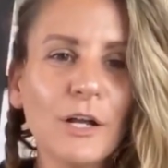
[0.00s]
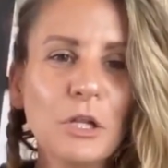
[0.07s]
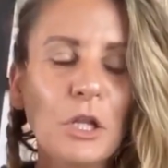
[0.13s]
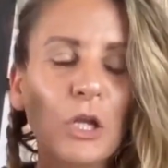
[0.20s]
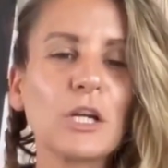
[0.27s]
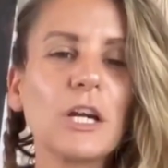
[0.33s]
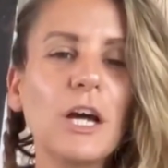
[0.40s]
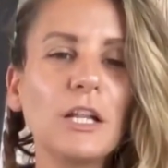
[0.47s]

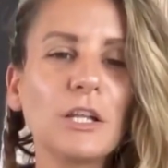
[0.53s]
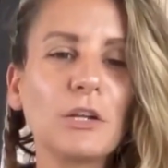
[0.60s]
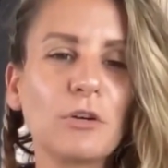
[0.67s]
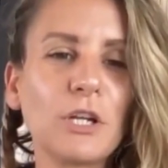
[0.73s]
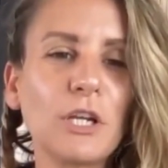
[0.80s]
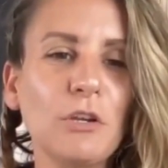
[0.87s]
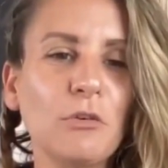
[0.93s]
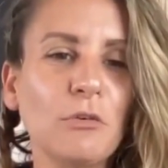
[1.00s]
look a
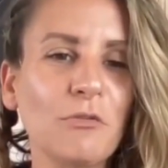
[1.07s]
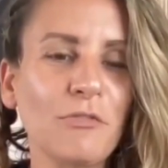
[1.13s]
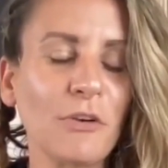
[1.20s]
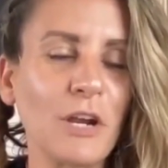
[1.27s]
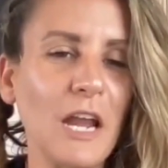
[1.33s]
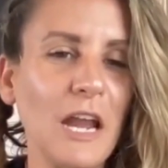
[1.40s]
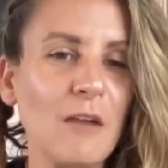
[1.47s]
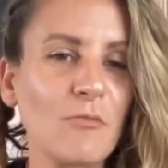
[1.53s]
little cute
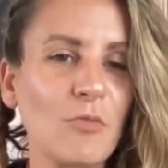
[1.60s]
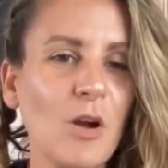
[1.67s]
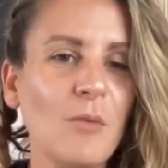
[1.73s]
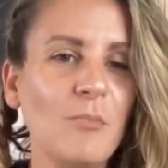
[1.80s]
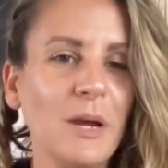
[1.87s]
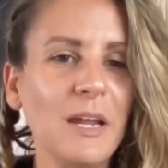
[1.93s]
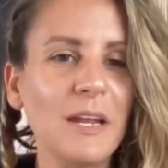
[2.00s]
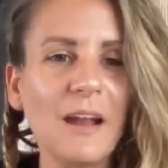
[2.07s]
for
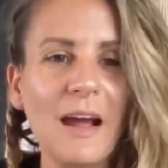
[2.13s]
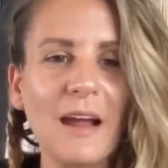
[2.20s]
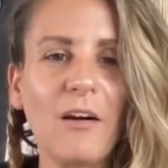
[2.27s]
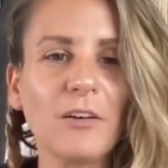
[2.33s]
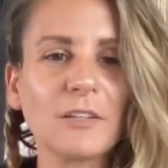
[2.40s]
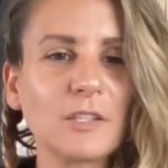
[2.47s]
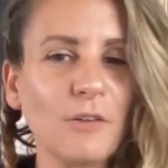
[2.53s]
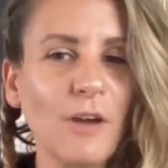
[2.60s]
camera, but I
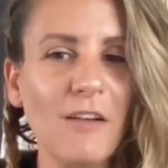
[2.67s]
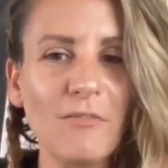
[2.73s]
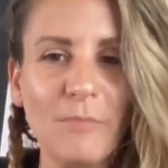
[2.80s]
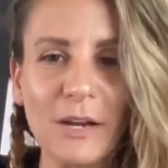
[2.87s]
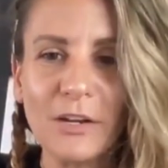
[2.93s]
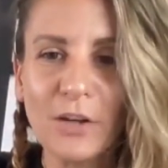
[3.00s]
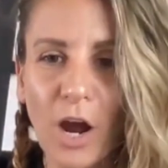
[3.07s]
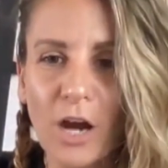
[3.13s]
also have
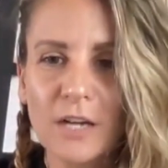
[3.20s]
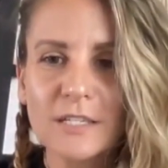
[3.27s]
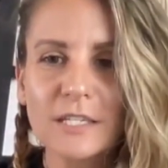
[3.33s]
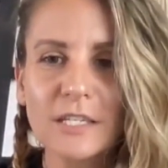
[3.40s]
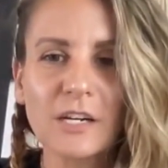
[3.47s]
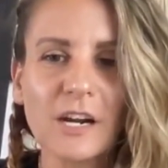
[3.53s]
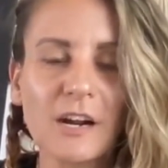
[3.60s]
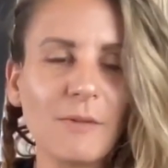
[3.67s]
my dogs
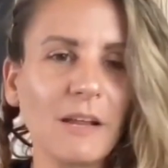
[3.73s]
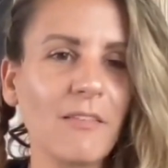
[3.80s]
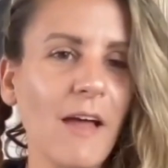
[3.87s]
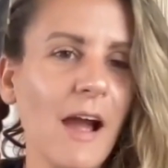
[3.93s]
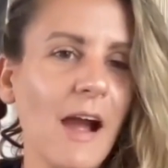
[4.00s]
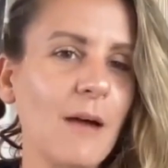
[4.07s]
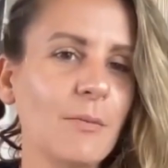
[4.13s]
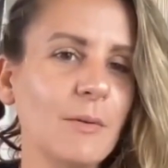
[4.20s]
here on my
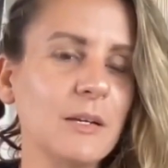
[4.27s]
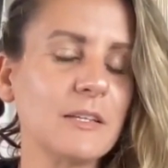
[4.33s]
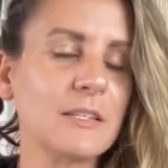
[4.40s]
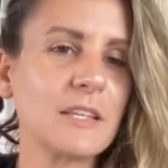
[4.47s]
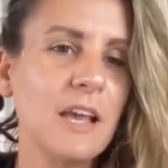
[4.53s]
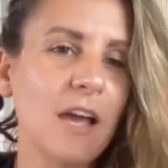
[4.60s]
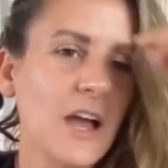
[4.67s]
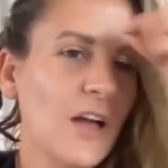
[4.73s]
lap
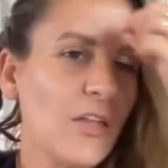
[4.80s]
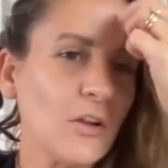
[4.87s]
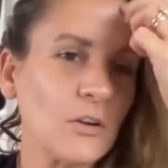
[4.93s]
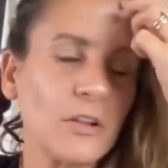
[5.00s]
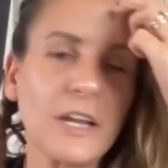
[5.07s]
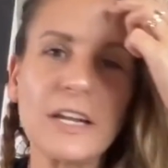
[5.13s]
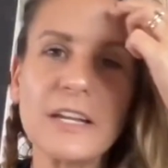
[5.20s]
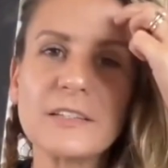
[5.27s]
because
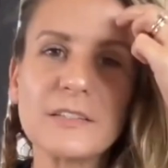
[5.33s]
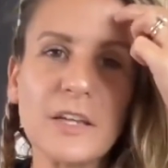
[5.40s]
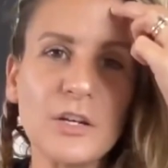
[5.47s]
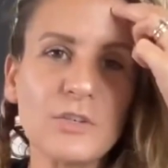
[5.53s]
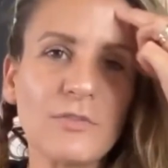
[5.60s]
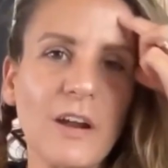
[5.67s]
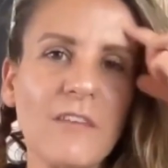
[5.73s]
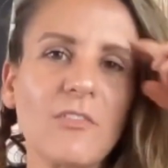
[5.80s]
they're like
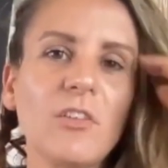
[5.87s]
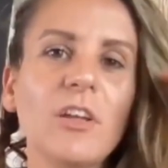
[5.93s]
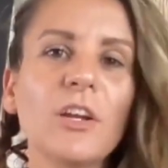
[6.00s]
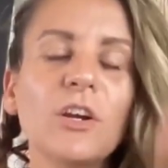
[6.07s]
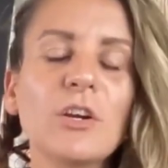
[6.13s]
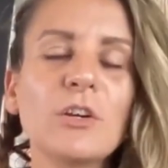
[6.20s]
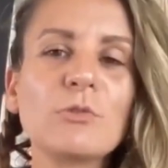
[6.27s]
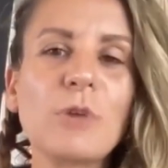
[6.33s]
stage five
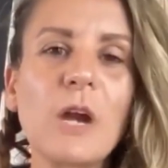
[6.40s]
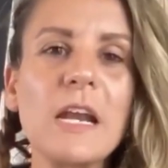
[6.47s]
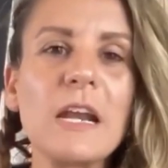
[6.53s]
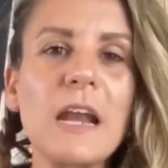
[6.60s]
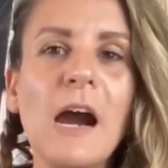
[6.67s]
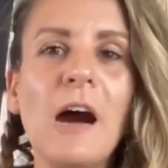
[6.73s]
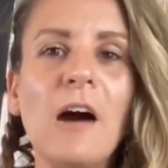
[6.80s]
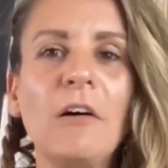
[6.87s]
clingers right
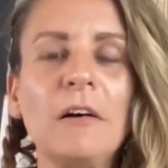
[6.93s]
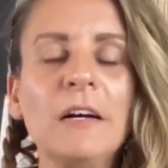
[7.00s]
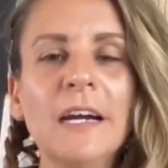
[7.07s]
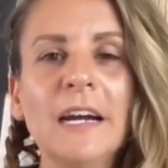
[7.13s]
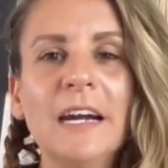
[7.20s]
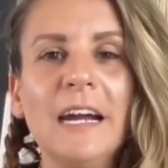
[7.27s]
now.